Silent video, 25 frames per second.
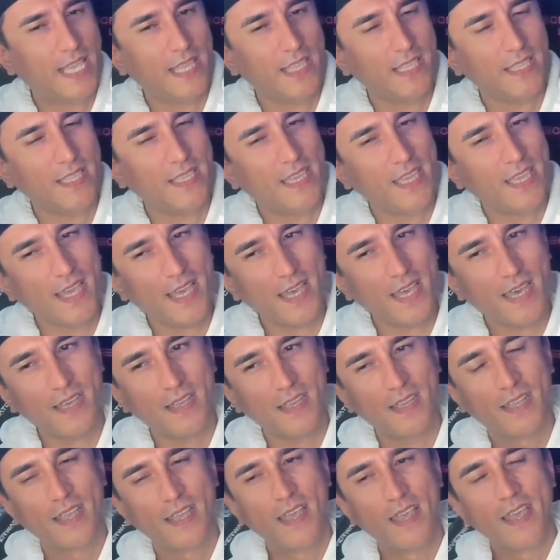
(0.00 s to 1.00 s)
Yeah.
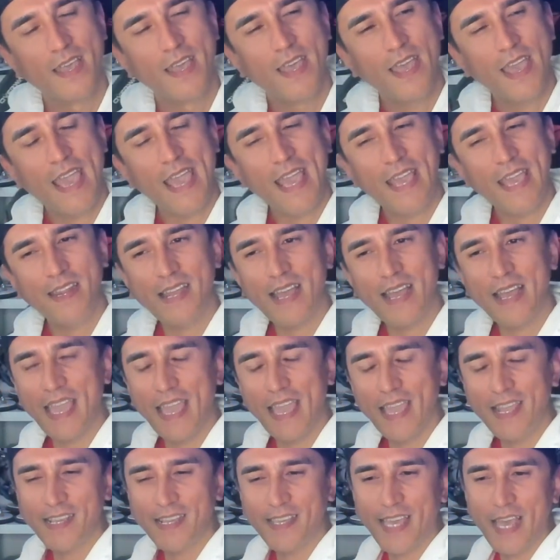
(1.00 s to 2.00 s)
And I
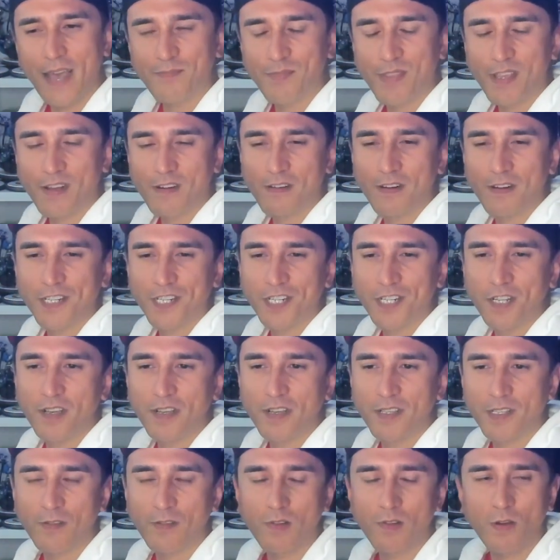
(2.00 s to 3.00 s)
hated Captain Crunch too,
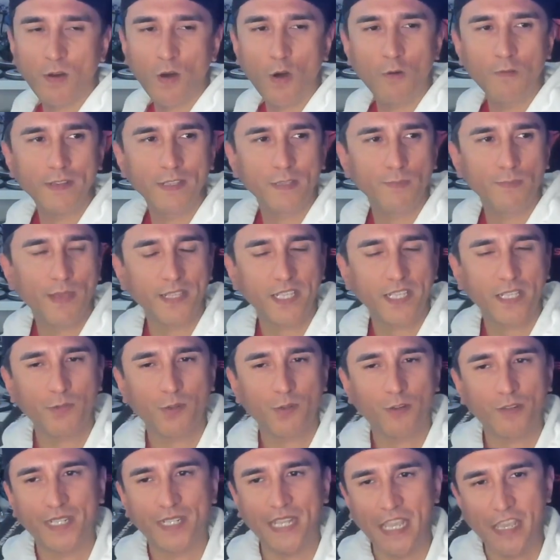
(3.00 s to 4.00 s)
because it would always mess up
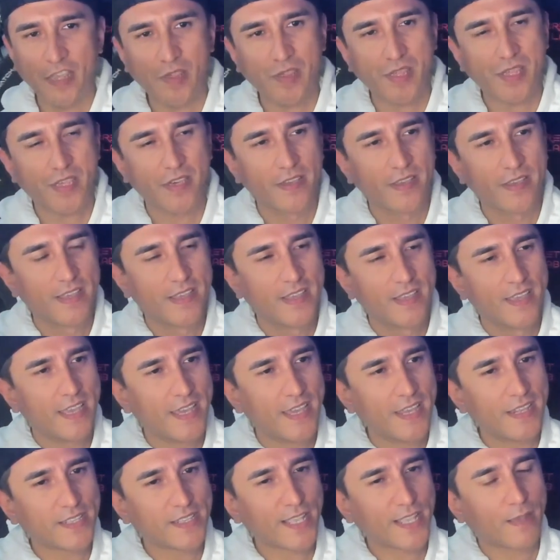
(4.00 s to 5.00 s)
your teeth.
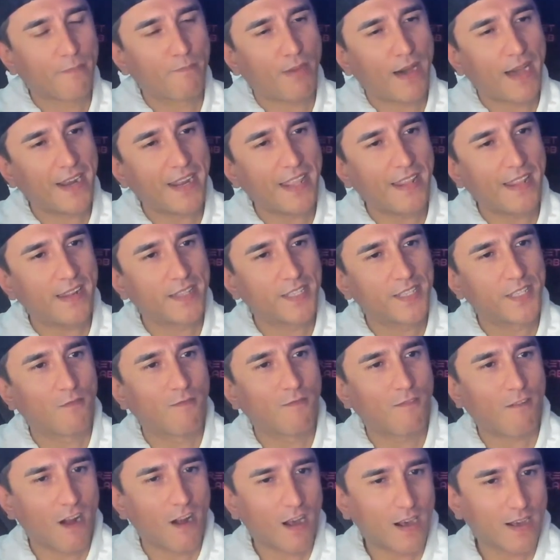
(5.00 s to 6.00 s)
It is like biting into
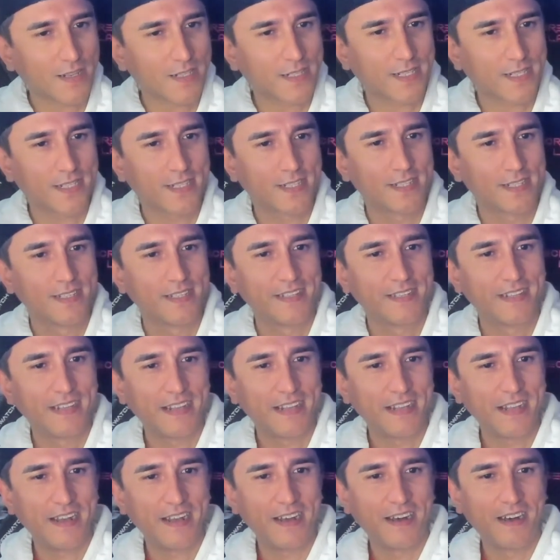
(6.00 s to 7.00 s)
rocks.
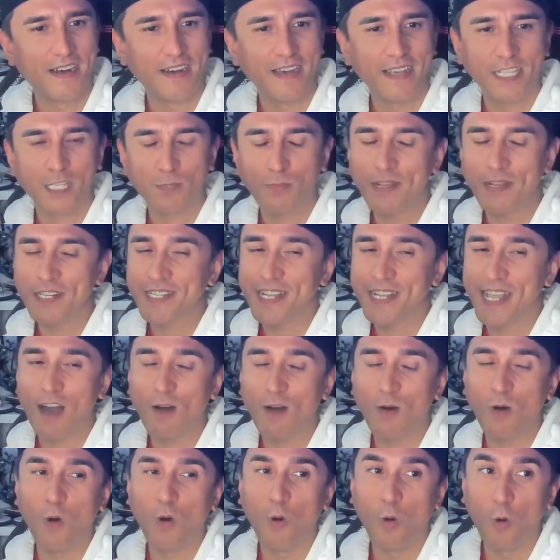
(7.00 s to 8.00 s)
Especially
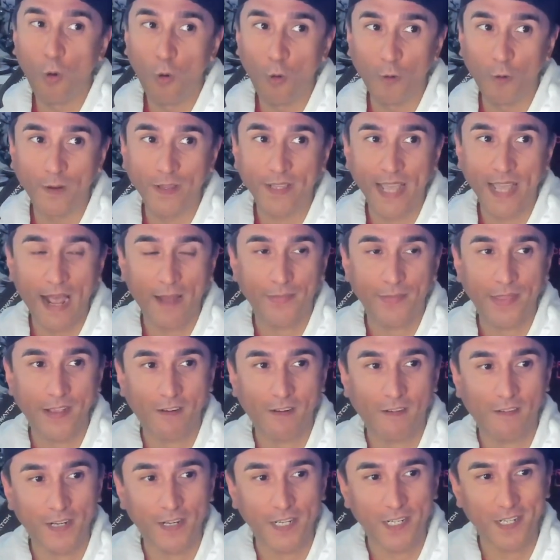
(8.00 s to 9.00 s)
how old Captain
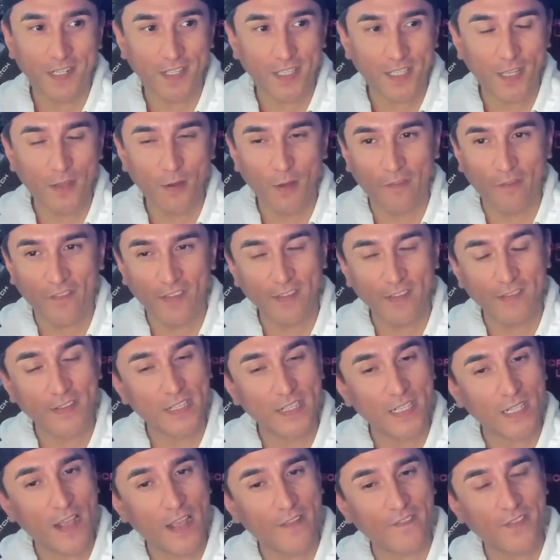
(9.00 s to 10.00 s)
Crunch is too. If it was
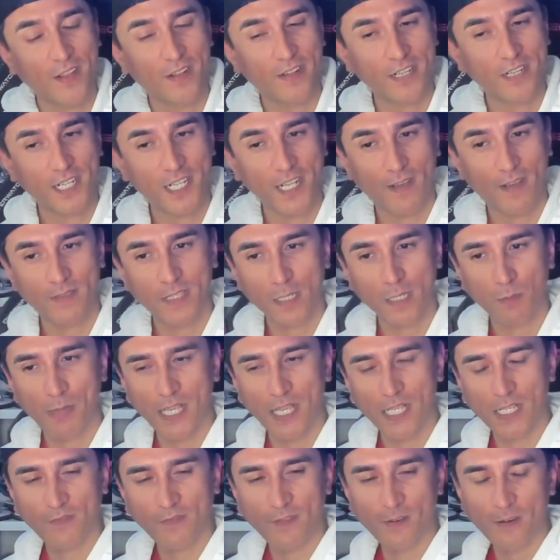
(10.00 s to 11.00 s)
left on the shelf
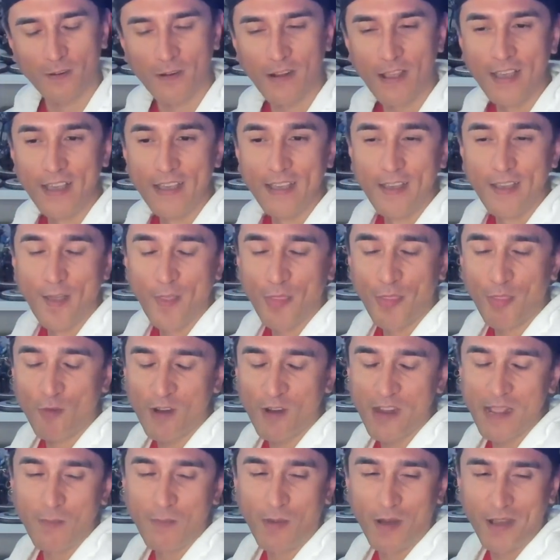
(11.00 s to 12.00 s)
space for
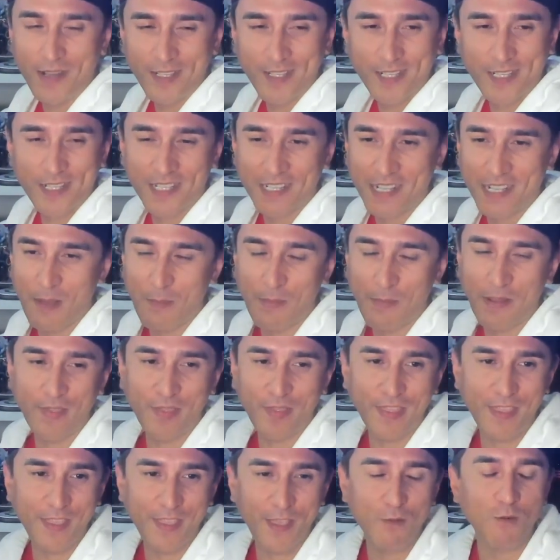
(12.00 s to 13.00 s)
3 months, I mean,
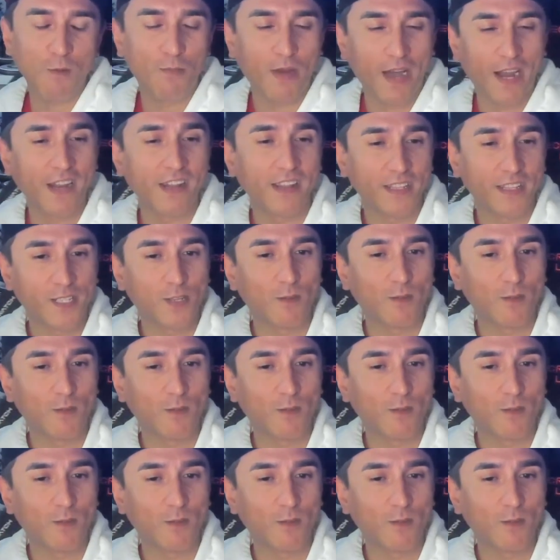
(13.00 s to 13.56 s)
you were biting into